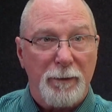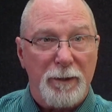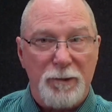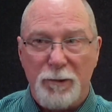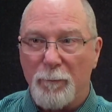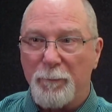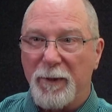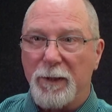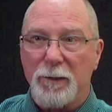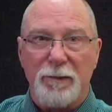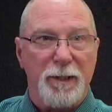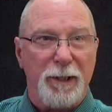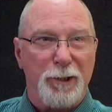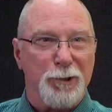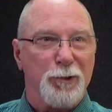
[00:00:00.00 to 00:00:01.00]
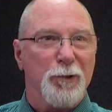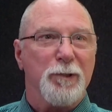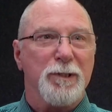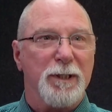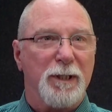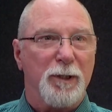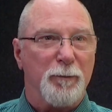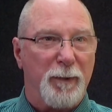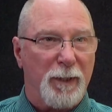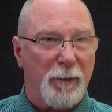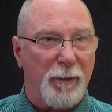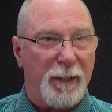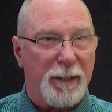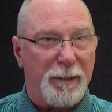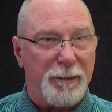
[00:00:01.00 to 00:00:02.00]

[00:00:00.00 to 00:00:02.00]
It's not because they're choosing to be like